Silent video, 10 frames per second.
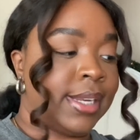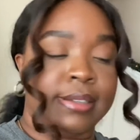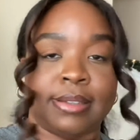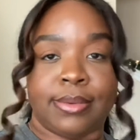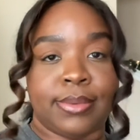I
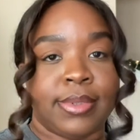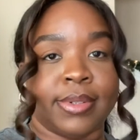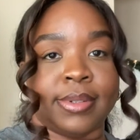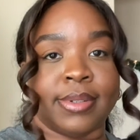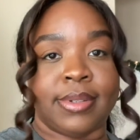just
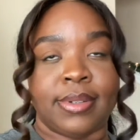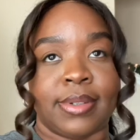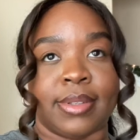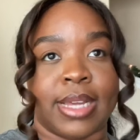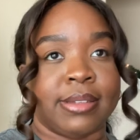don't
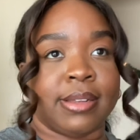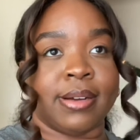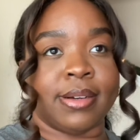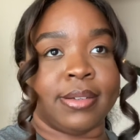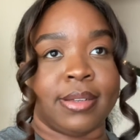like
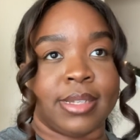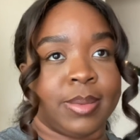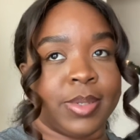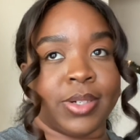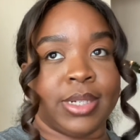stars on top
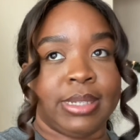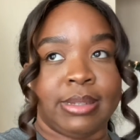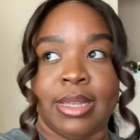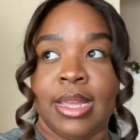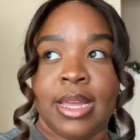of trees.
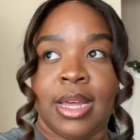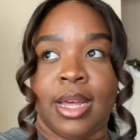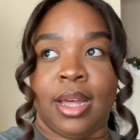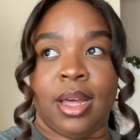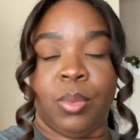
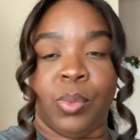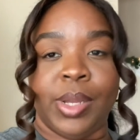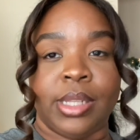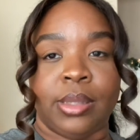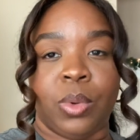
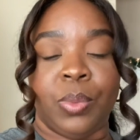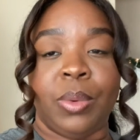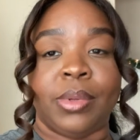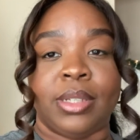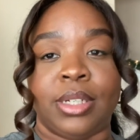When we
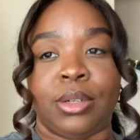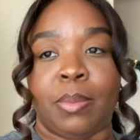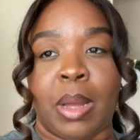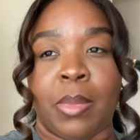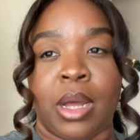were little,
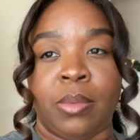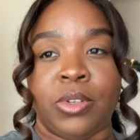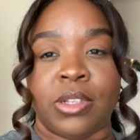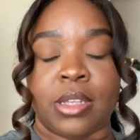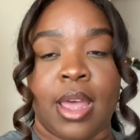my mom
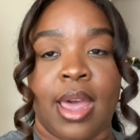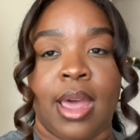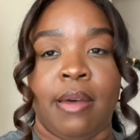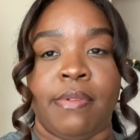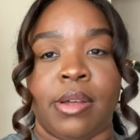used to
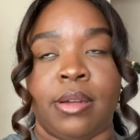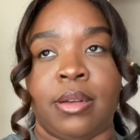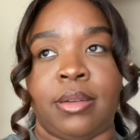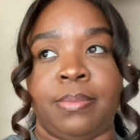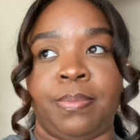have
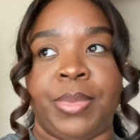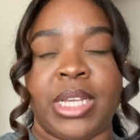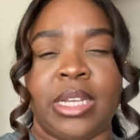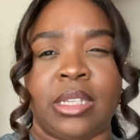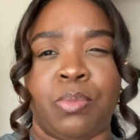
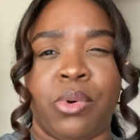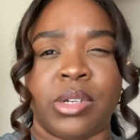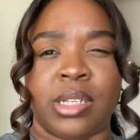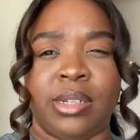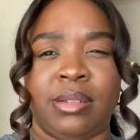these
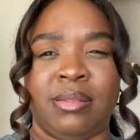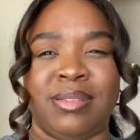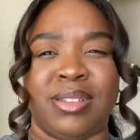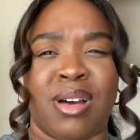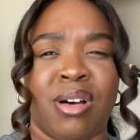porcelain
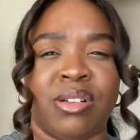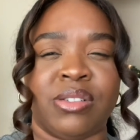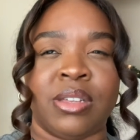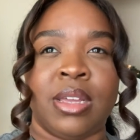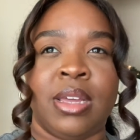
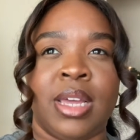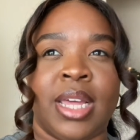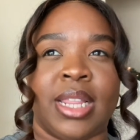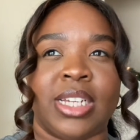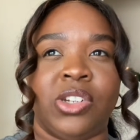dolls
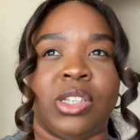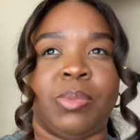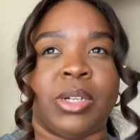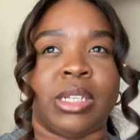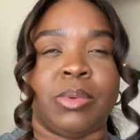that she used to
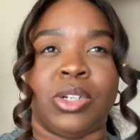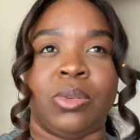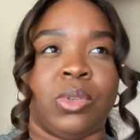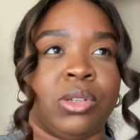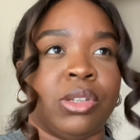put on top of a tree,
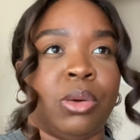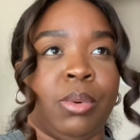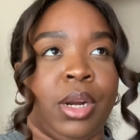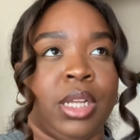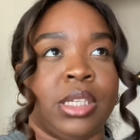which was so pretty.